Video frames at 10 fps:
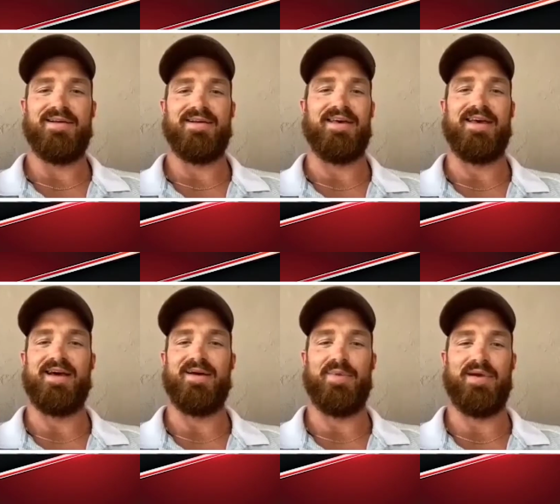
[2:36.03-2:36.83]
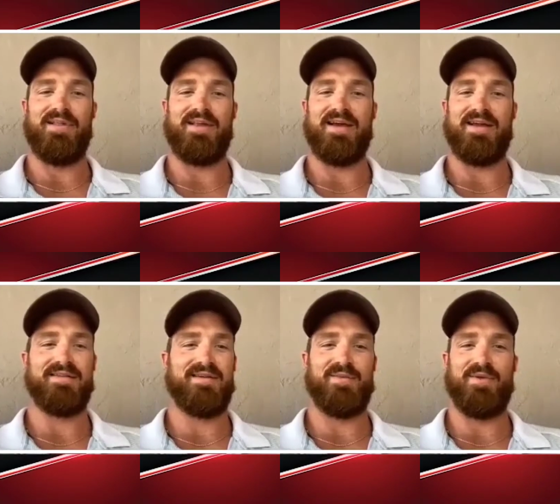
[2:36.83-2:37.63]
Yeah, barely got in
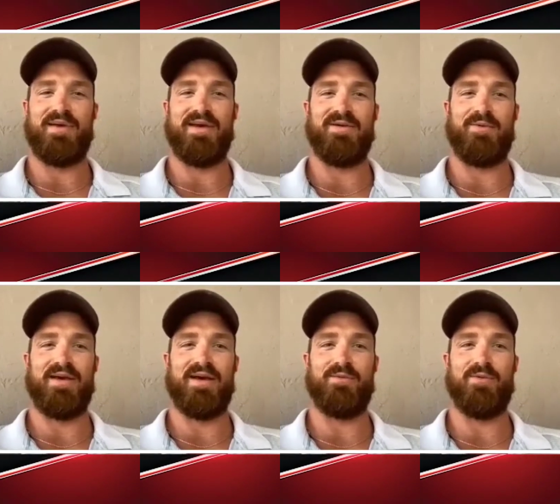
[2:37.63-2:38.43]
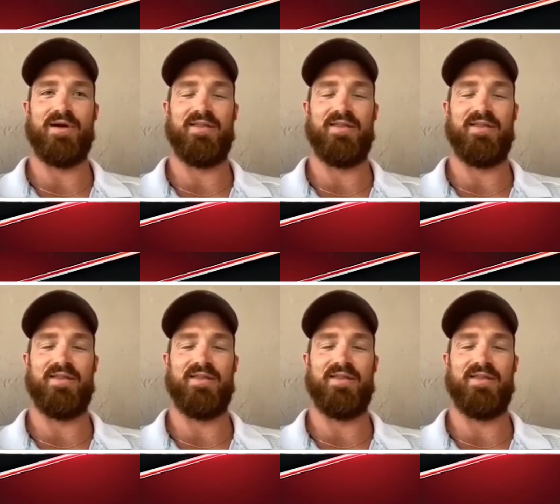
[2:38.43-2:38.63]
there, but we had one.